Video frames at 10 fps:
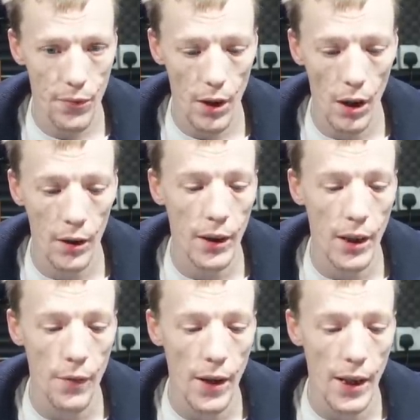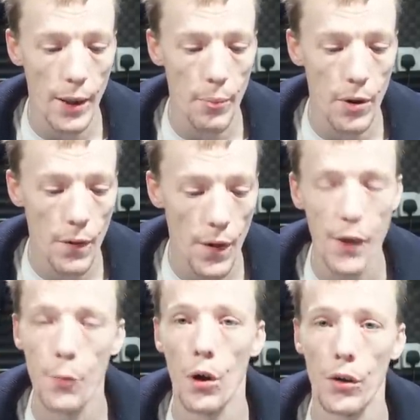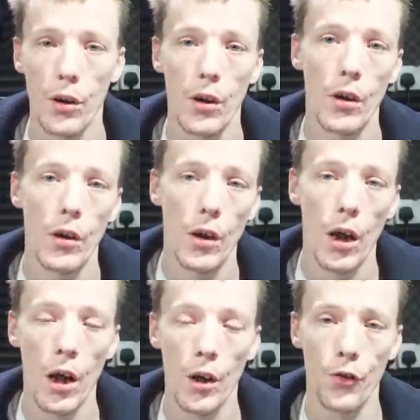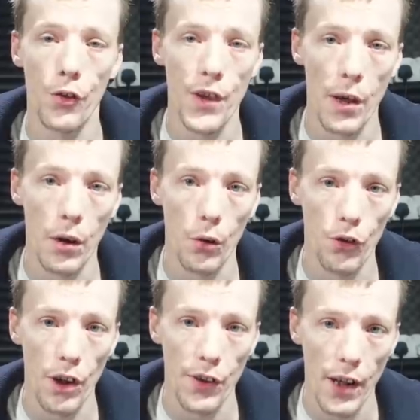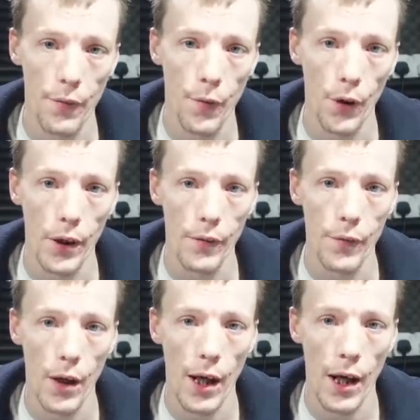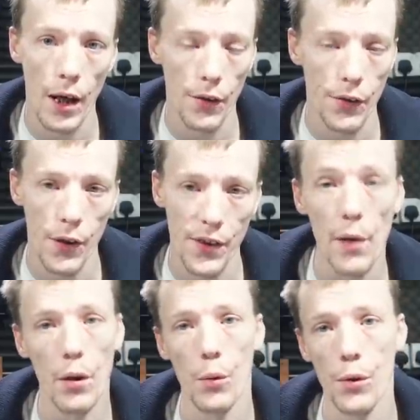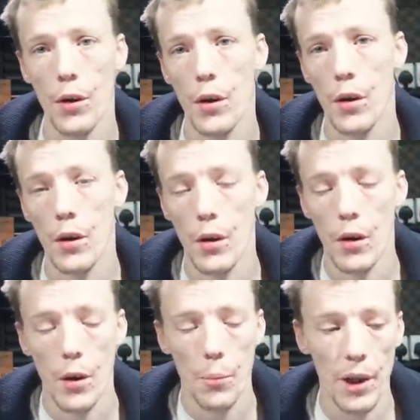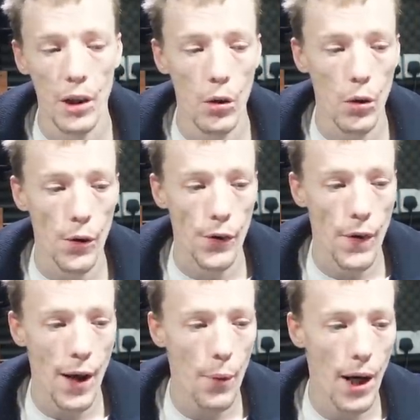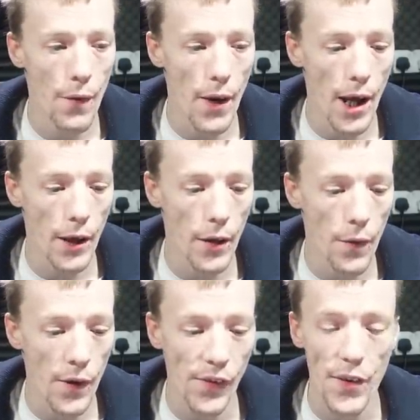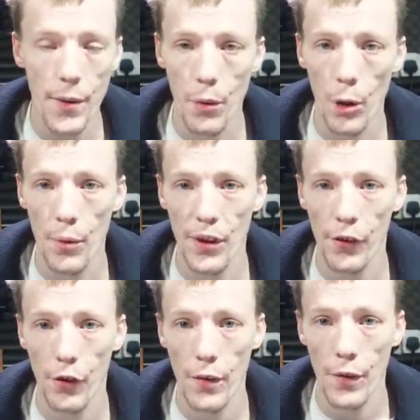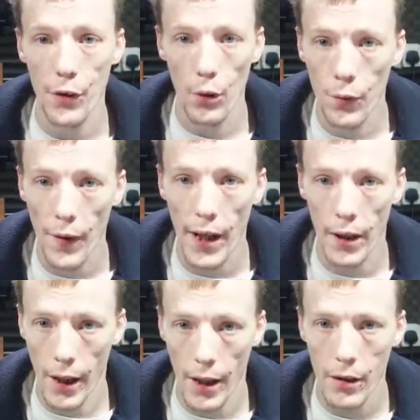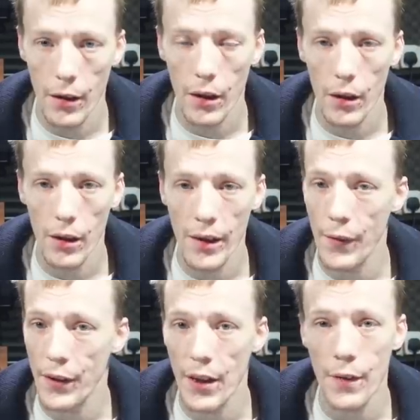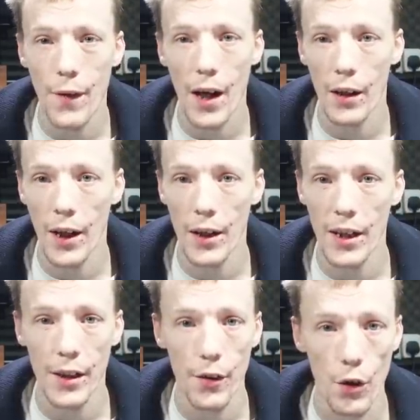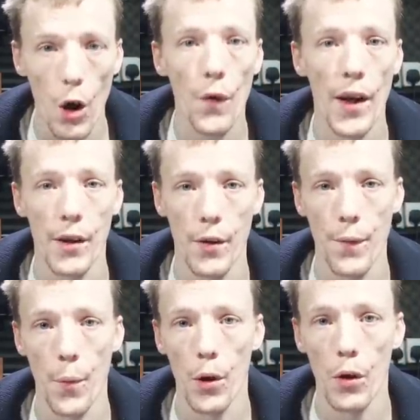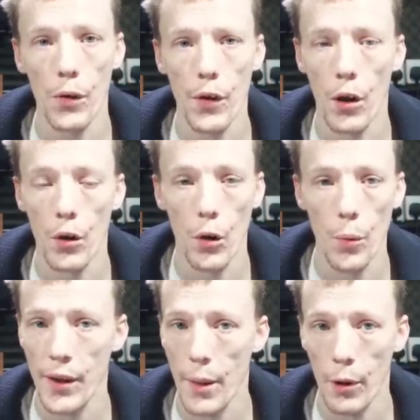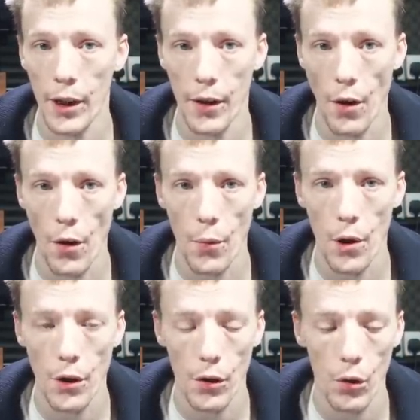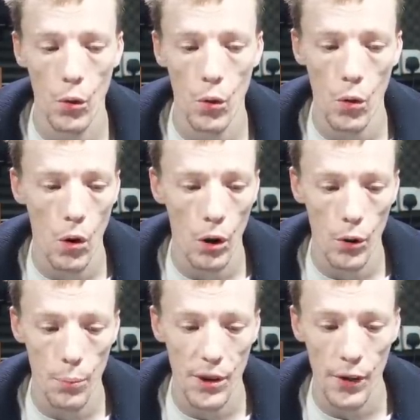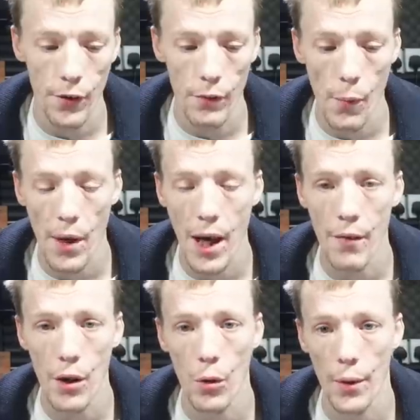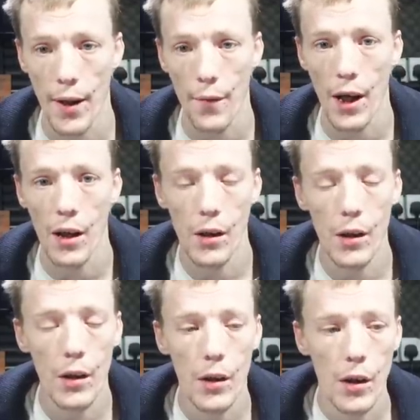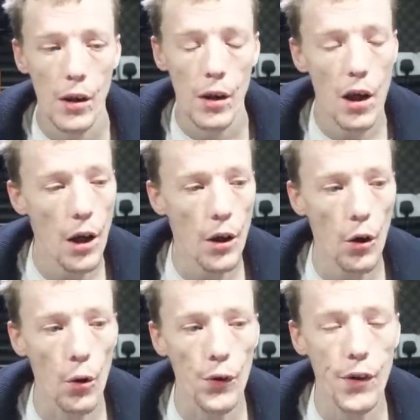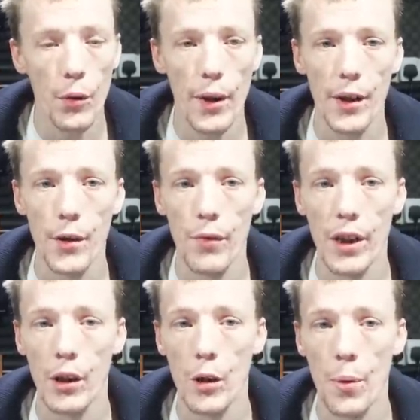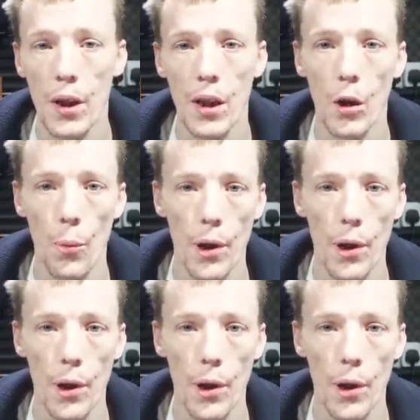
and give him this one and just download G T A five as a download. Because that way then, this is in my possession if it does fail again. If it did fail again, it's not the end of the world. I could always get my kid another one, or I could potentially repair it or whatever. And I also get to recoup a little bit